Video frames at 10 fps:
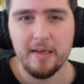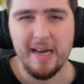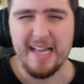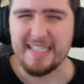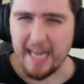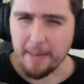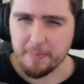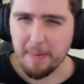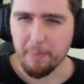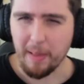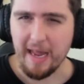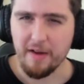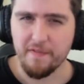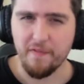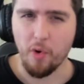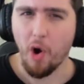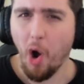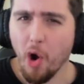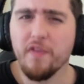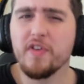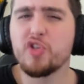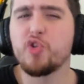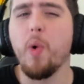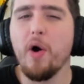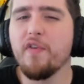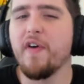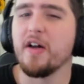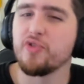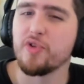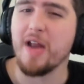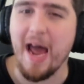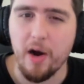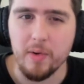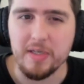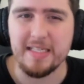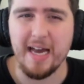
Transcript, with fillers: It's kept me playing for over 1200 hours,